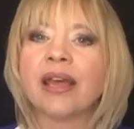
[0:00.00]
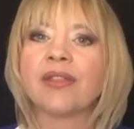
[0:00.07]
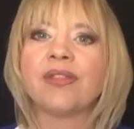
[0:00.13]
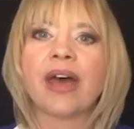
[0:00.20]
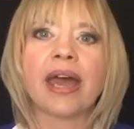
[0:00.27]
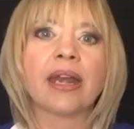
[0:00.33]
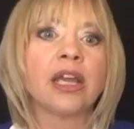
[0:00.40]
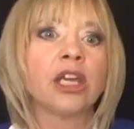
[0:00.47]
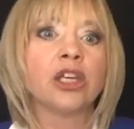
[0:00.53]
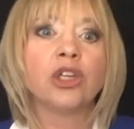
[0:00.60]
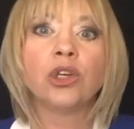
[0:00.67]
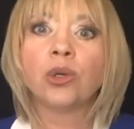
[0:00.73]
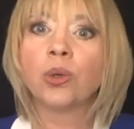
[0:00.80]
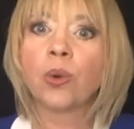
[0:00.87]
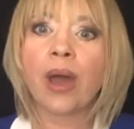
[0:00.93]
that
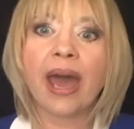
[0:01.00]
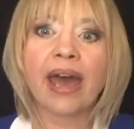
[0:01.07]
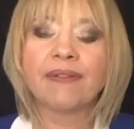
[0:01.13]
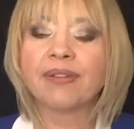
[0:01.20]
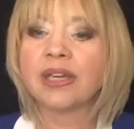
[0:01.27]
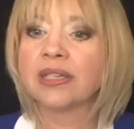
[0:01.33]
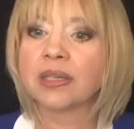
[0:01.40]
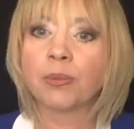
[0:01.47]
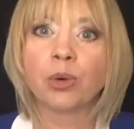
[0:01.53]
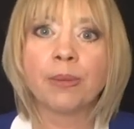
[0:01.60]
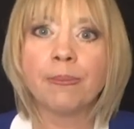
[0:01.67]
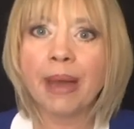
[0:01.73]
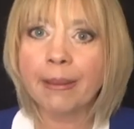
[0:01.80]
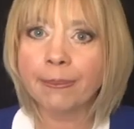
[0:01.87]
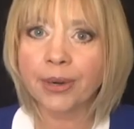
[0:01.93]
you haven't
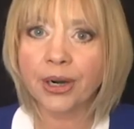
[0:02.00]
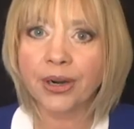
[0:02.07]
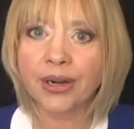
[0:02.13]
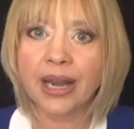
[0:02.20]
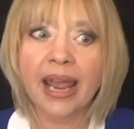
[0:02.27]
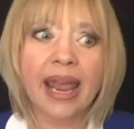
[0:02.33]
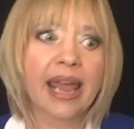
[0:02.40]
remembered